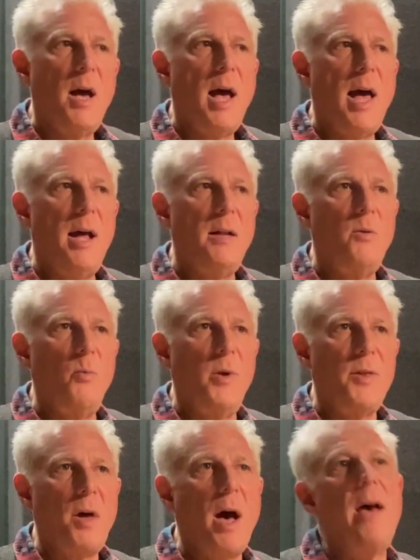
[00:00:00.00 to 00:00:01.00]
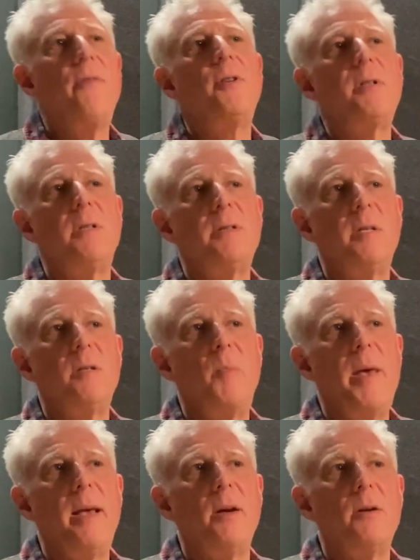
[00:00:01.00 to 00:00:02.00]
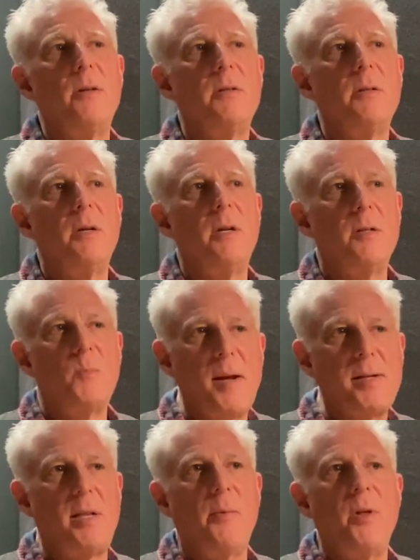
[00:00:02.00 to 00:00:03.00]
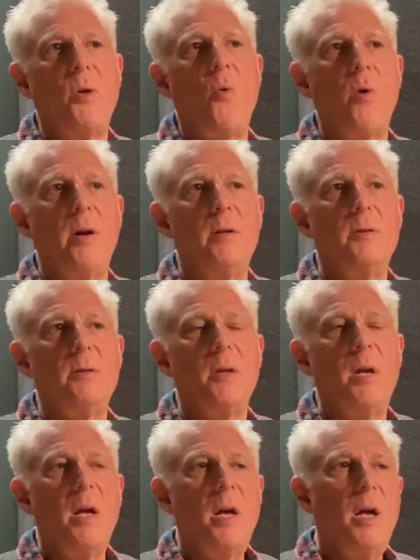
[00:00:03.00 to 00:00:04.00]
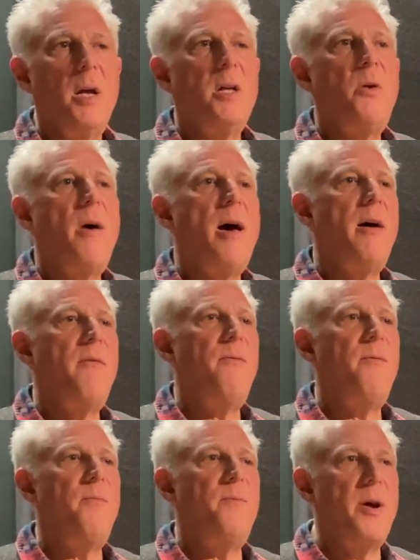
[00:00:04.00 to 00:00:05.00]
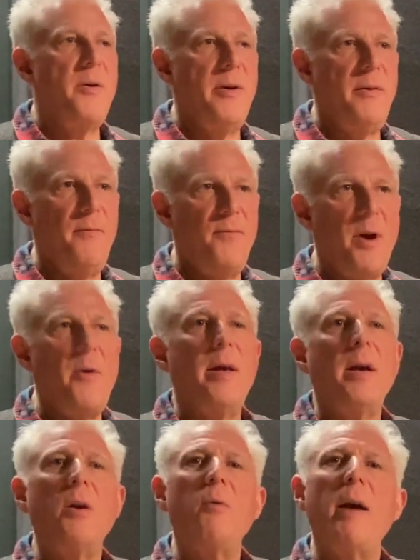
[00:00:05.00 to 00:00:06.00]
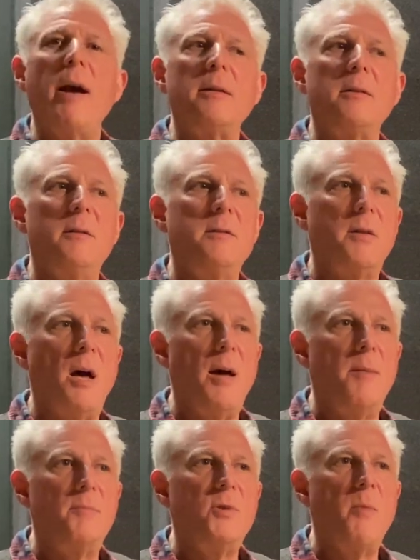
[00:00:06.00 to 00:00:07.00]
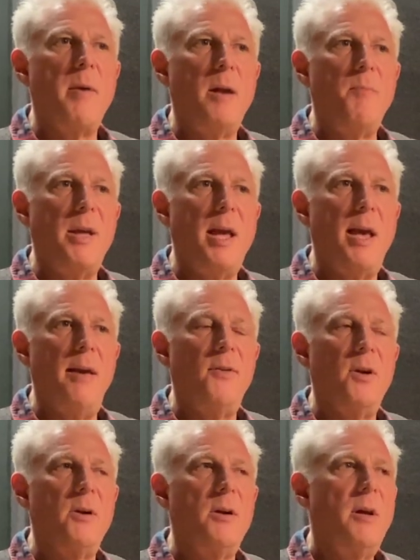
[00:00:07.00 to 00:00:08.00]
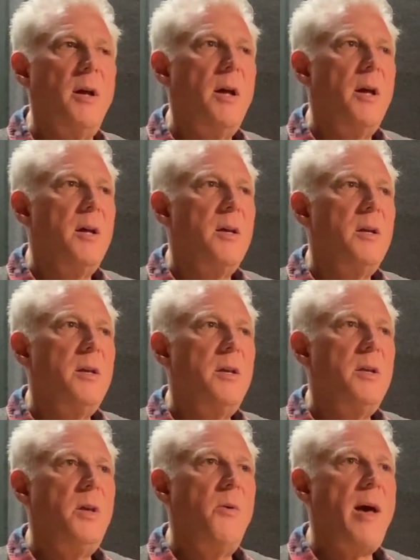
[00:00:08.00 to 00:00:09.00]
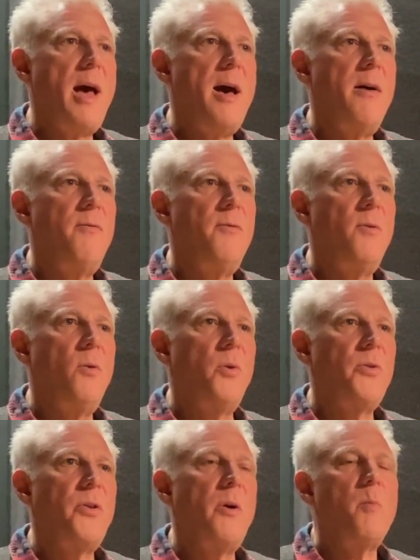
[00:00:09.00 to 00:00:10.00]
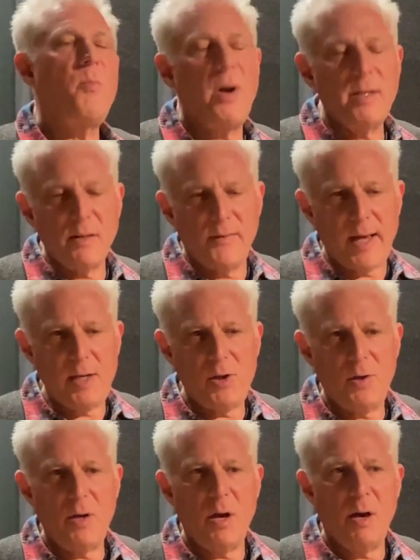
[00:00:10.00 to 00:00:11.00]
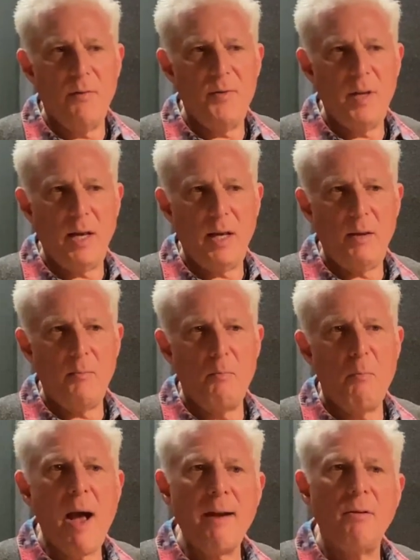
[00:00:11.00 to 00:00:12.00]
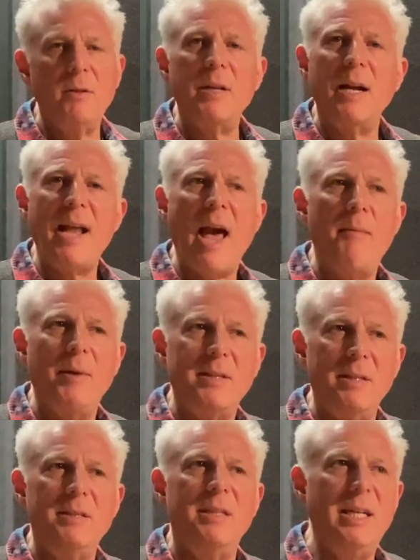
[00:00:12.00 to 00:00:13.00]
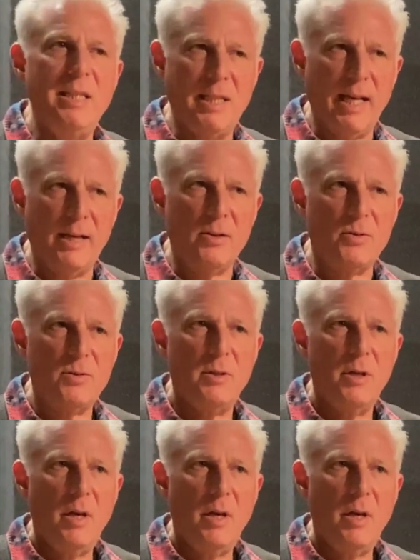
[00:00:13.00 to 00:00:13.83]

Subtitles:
And with high efficiency speakers, and especially with horns, you have very, very correct time domain behavior. You have also a preservation of the microdynamics and details,